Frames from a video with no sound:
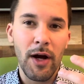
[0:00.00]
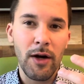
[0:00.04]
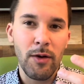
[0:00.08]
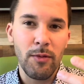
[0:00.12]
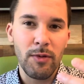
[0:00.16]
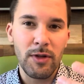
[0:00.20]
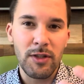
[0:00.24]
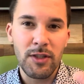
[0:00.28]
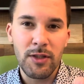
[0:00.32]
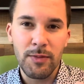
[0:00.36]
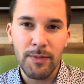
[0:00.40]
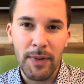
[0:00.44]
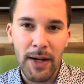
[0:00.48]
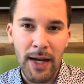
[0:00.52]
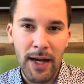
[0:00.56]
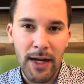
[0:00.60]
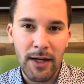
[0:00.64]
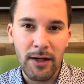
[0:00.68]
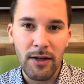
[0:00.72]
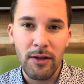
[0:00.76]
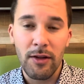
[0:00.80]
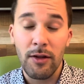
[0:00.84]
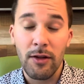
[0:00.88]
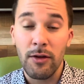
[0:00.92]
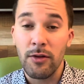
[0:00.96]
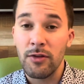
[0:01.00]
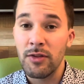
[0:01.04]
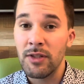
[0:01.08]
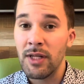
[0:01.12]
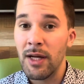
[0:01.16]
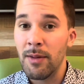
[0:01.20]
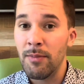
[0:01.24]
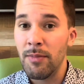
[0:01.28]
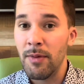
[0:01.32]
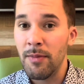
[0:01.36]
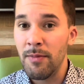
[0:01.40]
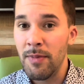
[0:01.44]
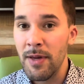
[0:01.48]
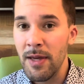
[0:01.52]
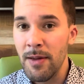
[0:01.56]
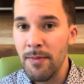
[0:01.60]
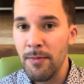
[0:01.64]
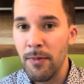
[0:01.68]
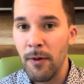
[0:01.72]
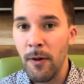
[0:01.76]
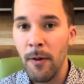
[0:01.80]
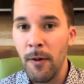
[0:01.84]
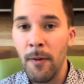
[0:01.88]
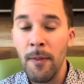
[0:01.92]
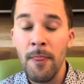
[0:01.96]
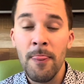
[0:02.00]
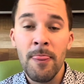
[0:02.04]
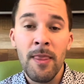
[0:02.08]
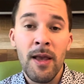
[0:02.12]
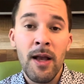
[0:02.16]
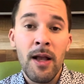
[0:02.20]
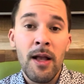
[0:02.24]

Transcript: to respond to those type of people.